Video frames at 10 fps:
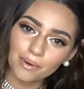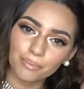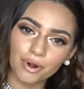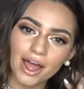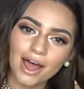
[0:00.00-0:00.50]

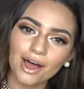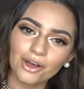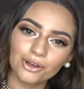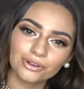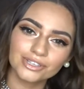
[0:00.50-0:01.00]

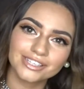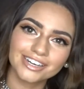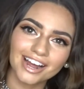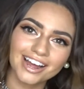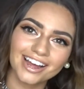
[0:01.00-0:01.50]
brows
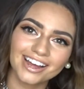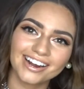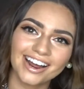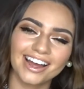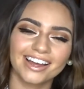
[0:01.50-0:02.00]

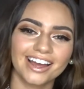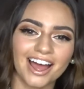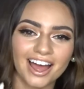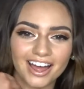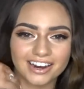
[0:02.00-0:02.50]
done. I
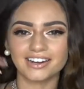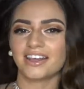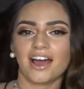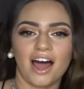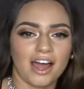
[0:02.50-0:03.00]
got
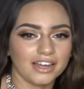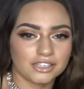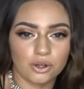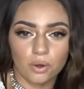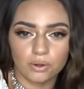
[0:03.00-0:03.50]
the
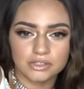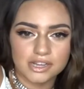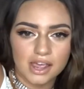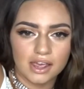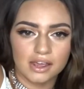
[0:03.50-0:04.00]
eyes
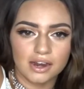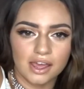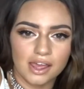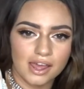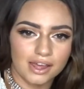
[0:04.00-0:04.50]
golden,
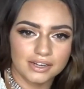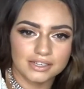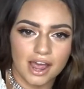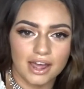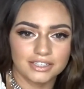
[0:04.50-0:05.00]
and and
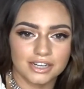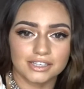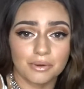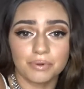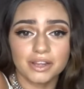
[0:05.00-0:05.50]
I
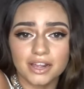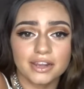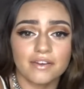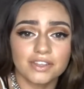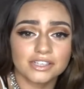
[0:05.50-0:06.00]
just completely
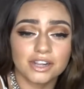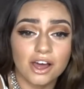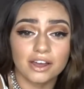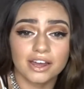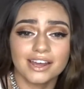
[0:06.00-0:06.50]
love this
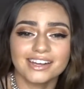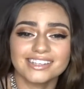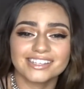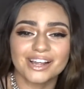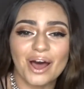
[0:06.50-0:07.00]
look.
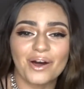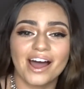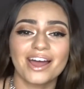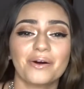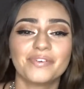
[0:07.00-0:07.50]
So
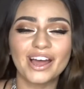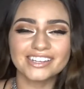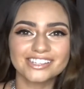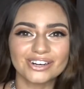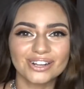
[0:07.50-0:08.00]
I hope you
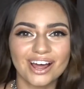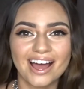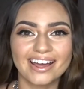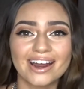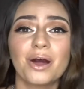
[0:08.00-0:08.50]
guys learn a
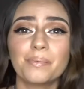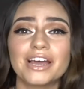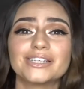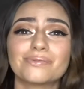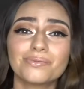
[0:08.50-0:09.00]
lot, and I hope you
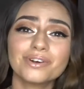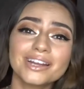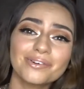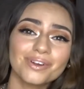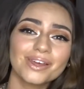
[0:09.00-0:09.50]
guys
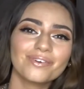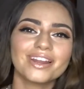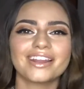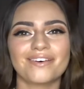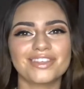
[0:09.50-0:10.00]
really, really,
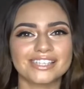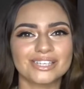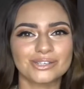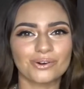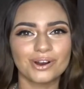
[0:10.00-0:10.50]
really love this
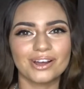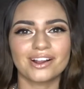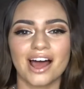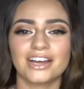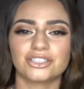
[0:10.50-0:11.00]

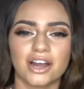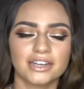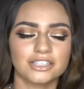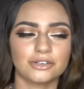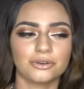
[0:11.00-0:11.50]
tutorial. I
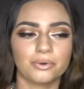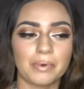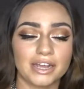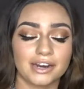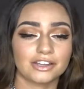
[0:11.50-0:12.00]
tried to
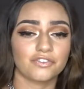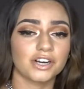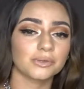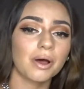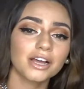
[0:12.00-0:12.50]
make it as
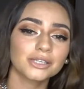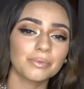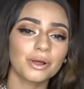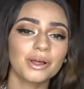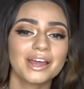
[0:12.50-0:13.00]
fun as
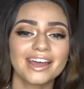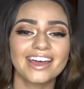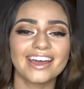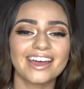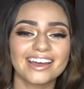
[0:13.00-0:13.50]
possible,
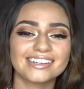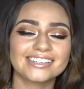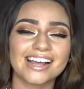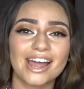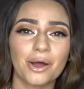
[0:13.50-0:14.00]

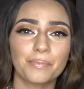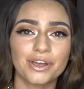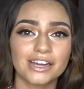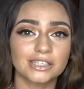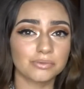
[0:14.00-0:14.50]
and I hope you
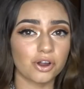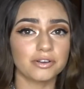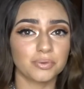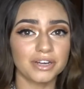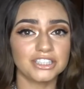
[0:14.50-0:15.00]
guys subscribe
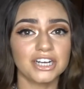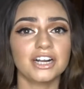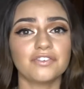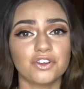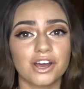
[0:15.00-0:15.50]
to my
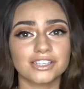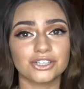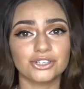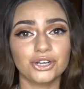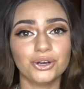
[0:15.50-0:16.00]
channel if you guys
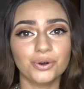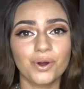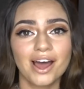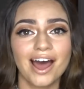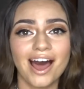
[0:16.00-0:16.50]
are new.
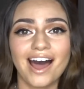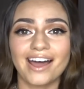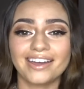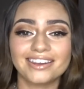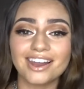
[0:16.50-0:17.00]

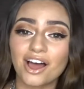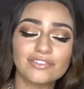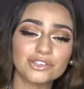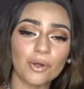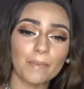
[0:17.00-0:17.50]
I
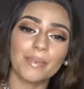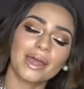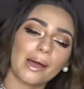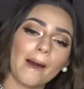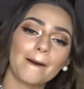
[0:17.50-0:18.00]
love doing
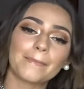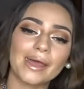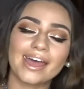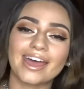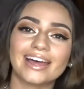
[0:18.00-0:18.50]
makeup,
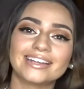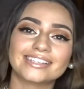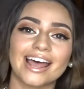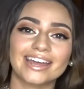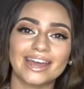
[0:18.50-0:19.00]
and
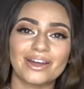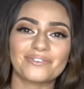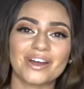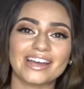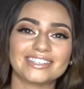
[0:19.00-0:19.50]
I
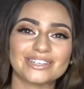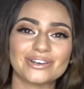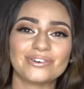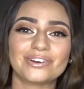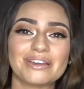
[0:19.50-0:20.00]
can't wait
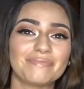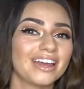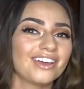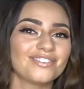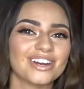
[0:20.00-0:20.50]
to keep
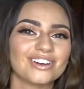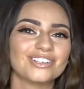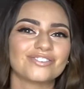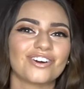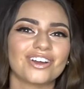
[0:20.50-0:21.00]
making
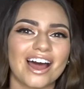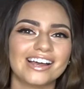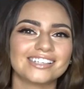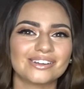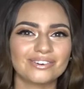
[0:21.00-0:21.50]
videos for you
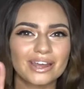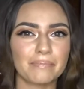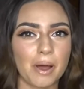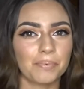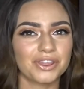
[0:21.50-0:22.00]
guys. So keep
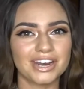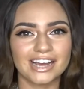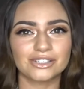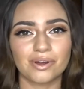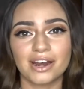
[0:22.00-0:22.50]
up with the
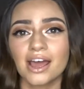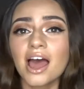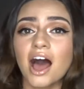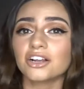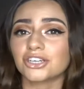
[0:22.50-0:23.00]
next one.
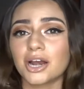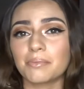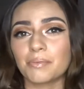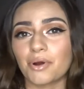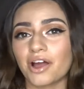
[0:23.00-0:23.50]
I'll try to
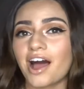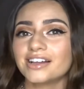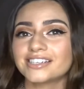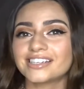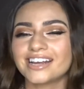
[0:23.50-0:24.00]
be more
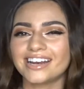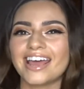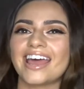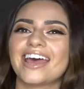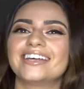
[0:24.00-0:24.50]
constant,
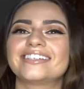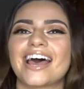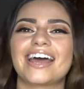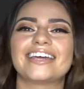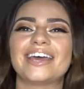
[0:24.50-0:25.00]
and
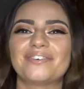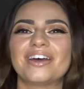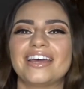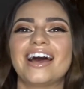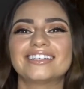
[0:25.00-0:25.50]
I can't
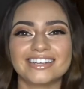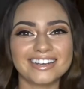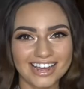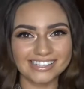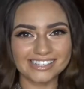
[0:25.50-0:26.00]
wait. Until
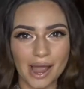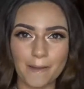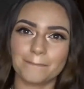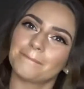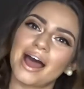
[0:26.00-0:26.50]
next
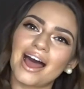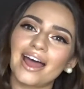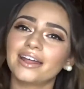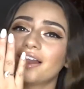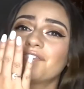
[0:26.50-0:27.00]
time,
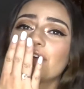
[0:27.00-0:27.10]
bye. Love